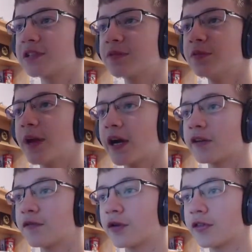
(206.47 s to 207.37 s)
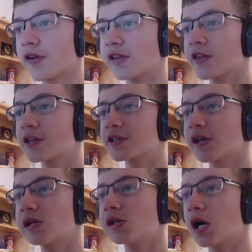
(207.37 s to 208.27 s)
move back and forth like this,
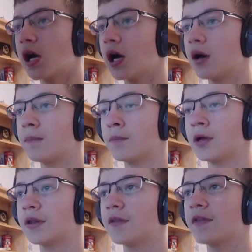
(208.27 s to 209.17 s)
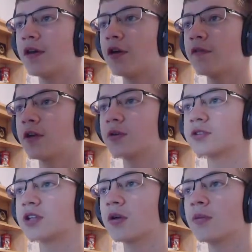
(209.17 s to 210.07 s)
and then the elevator will
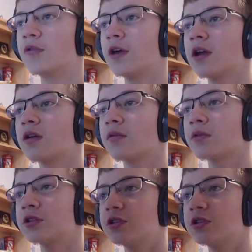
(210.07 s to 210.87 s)
start moving once